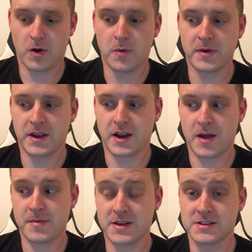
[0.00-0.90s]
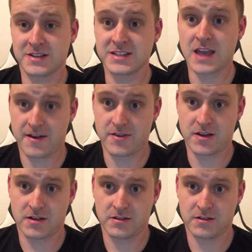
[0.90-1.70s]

opening it up is it's heavy.